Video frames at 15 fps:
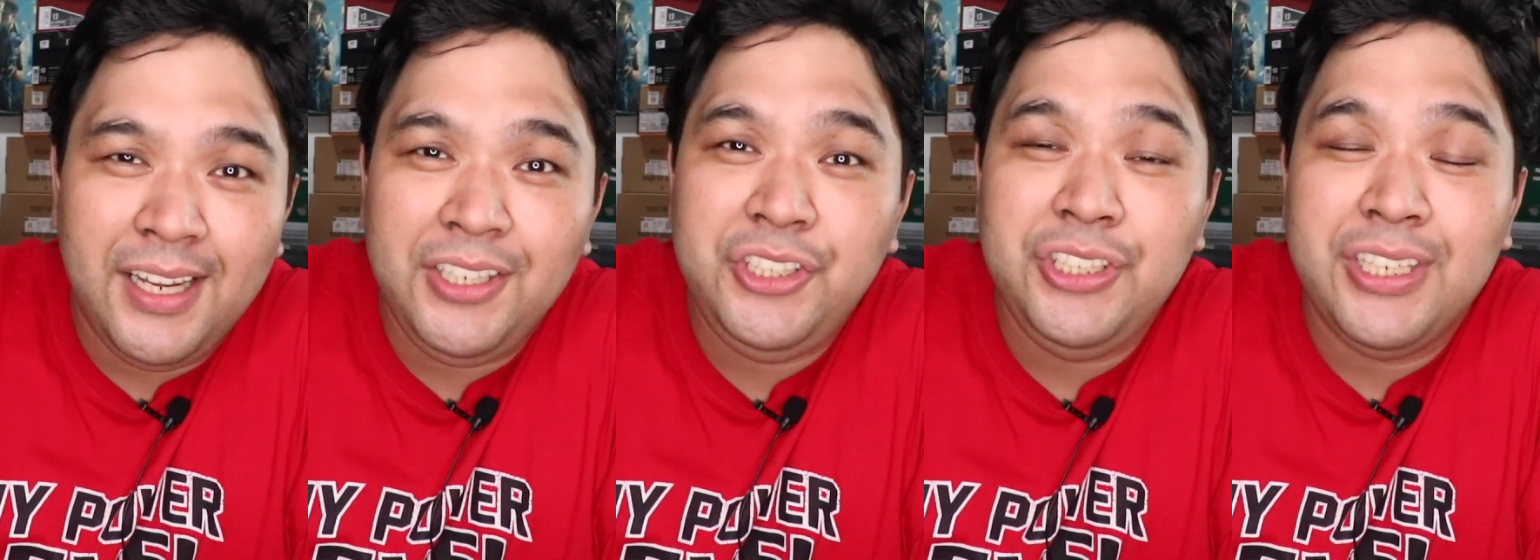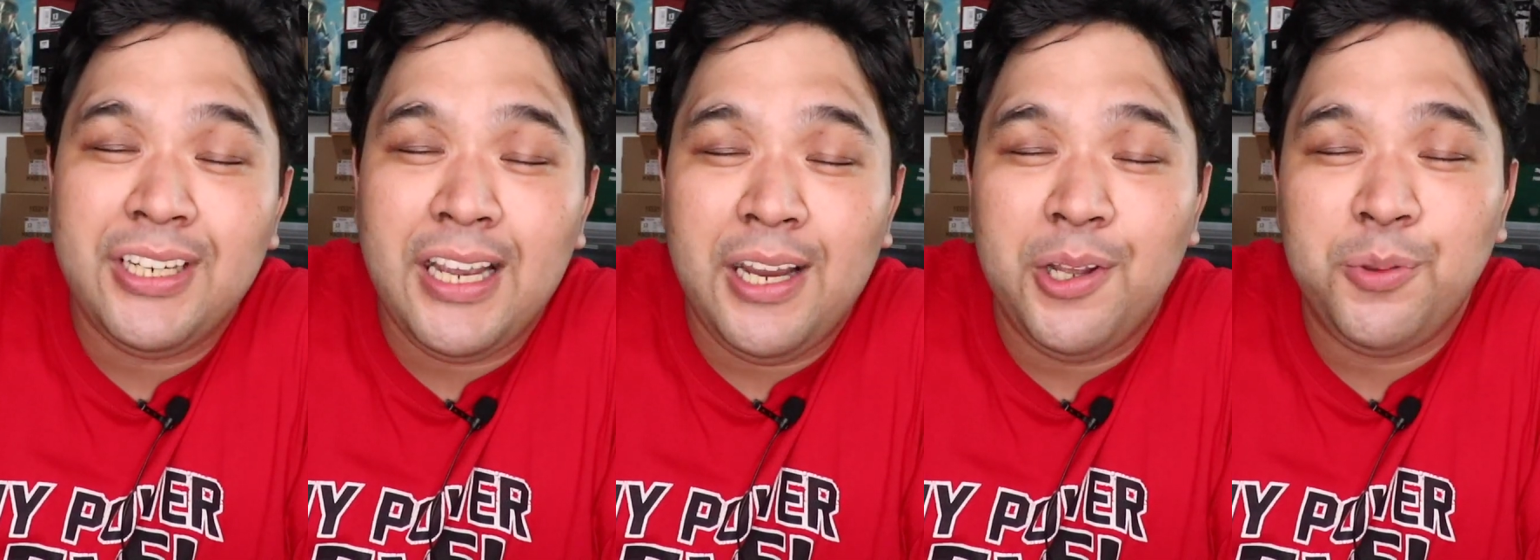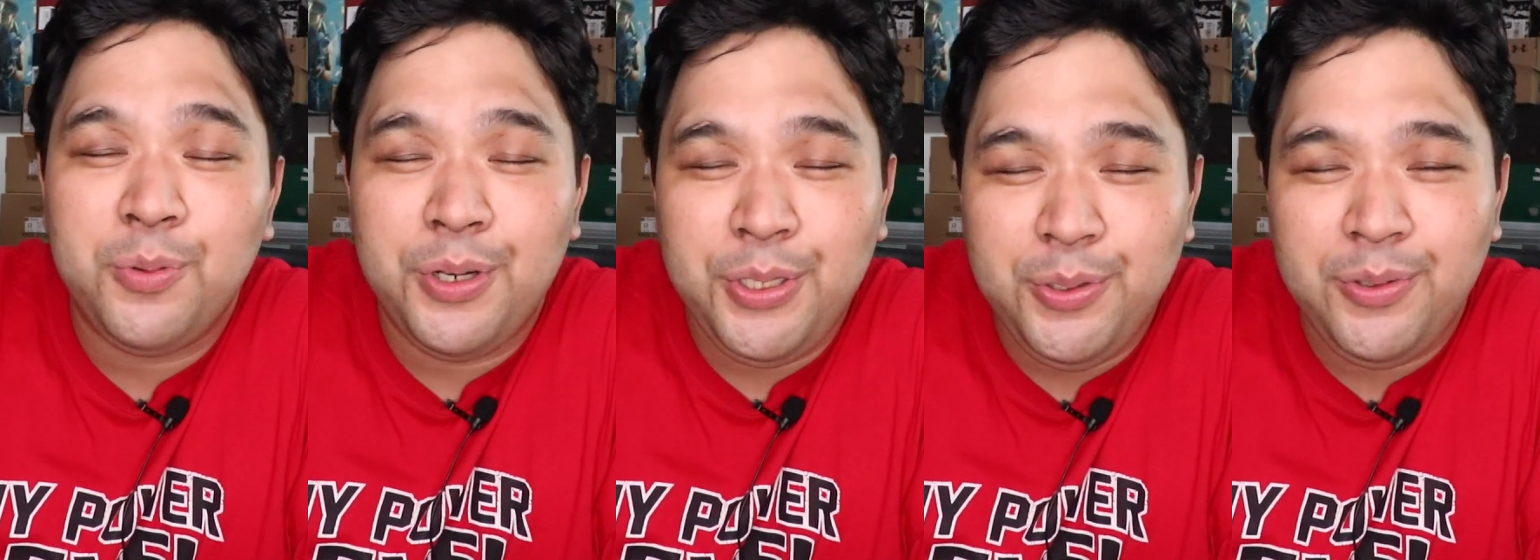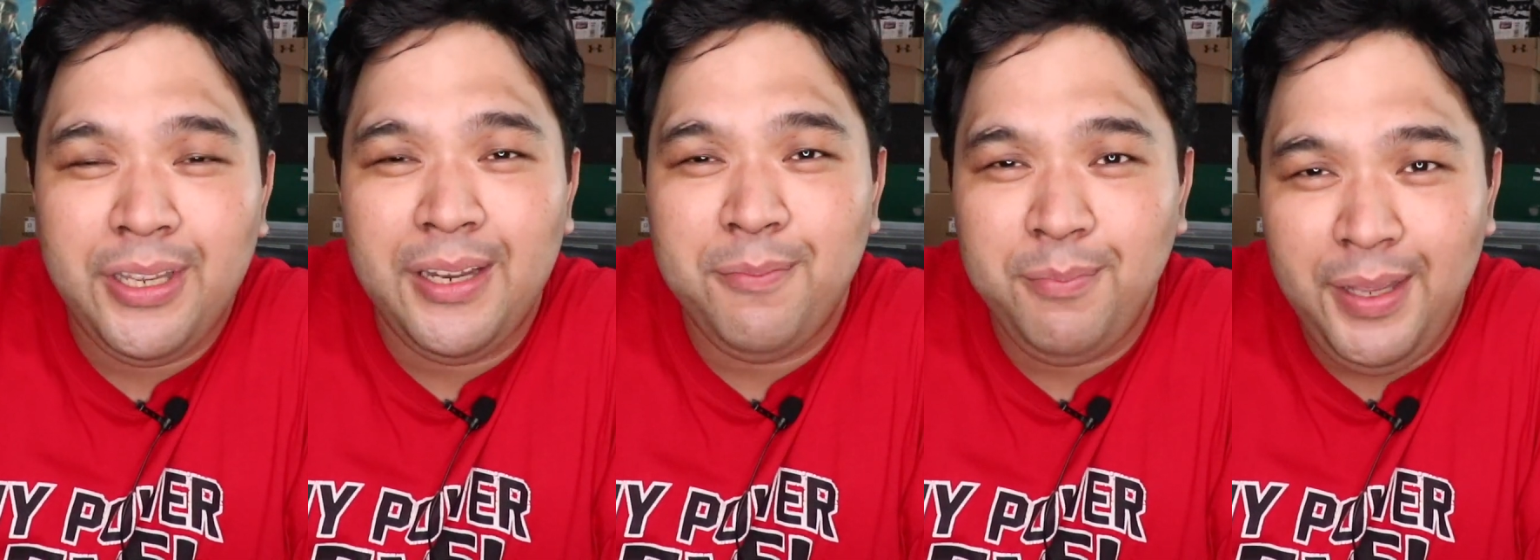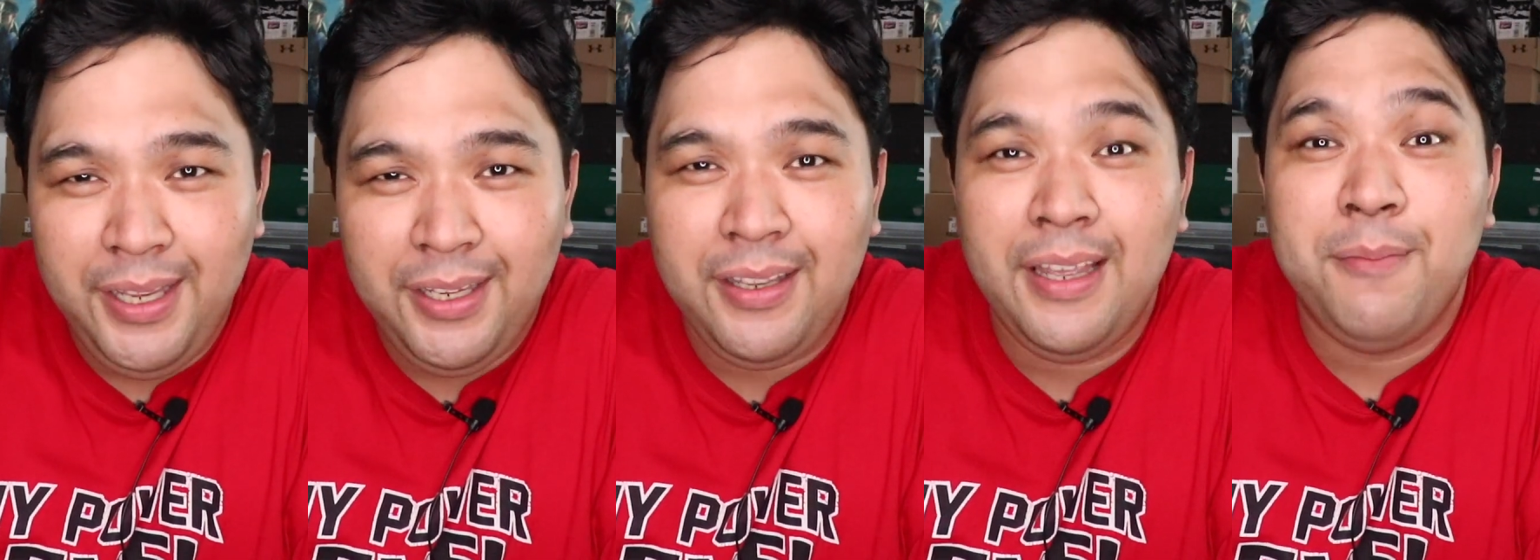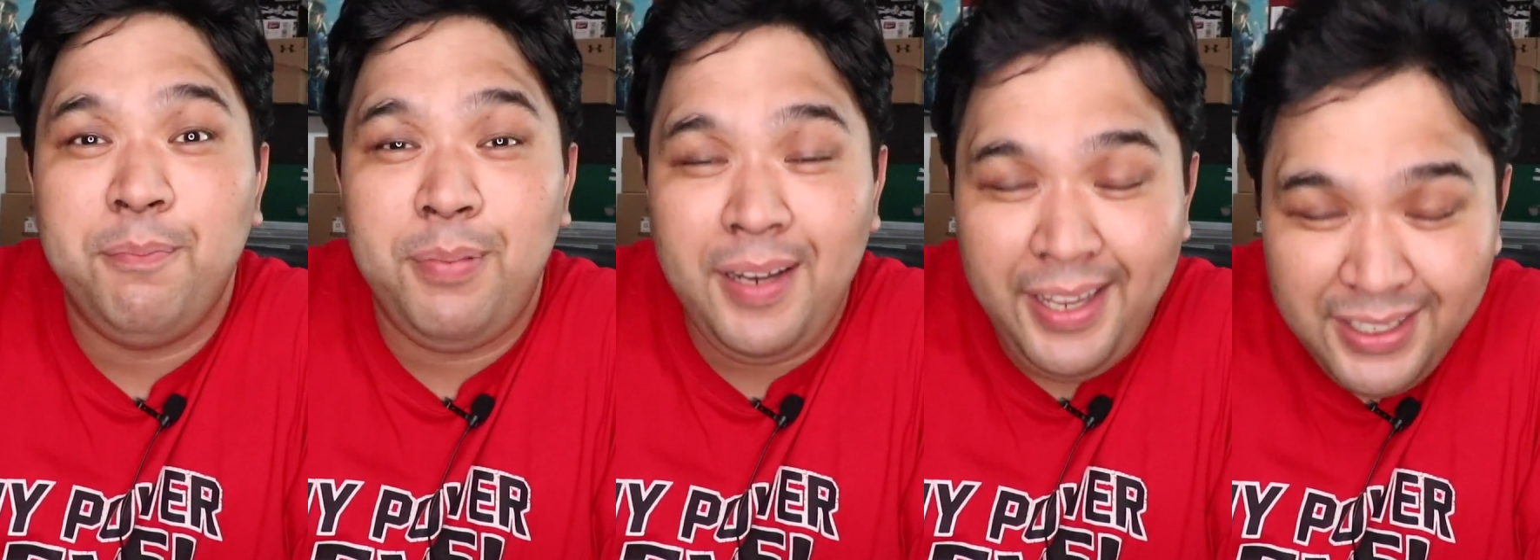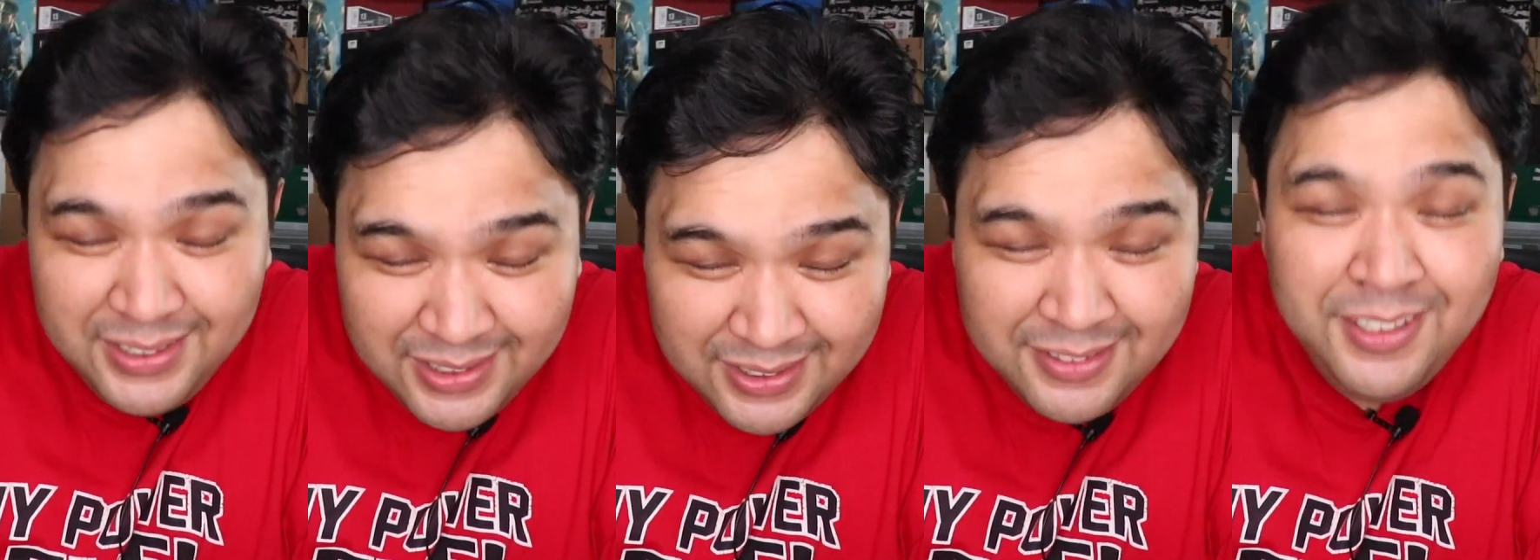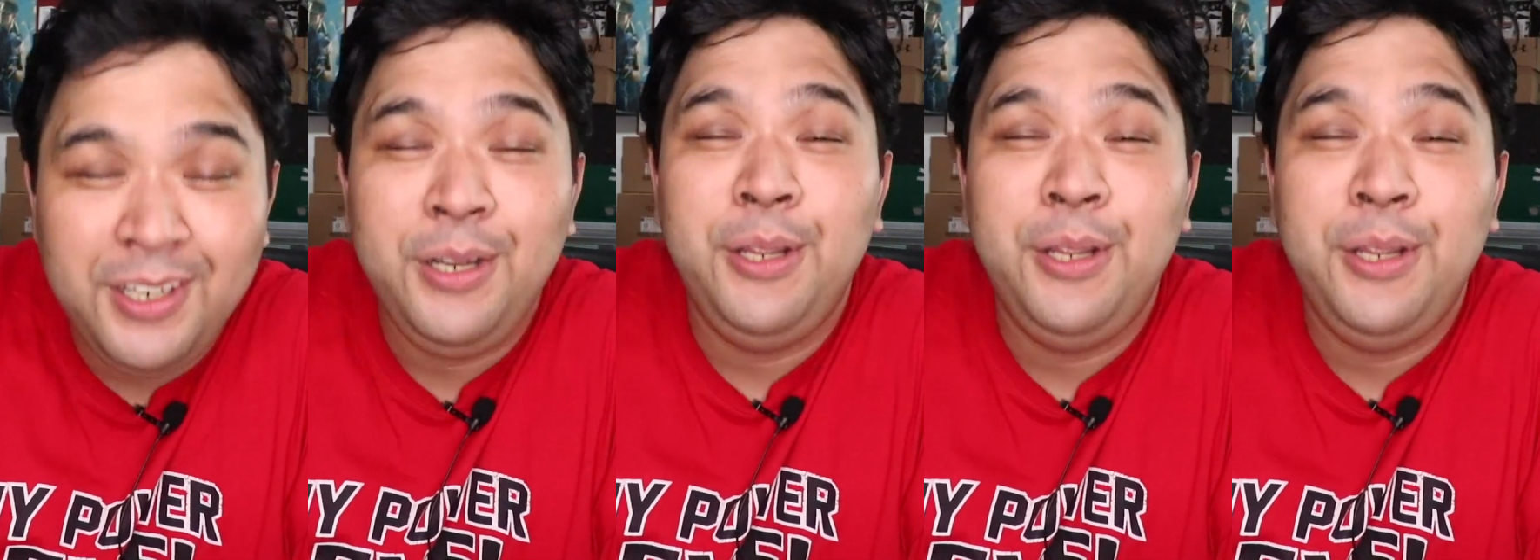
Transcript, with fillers: IG account where you can make and place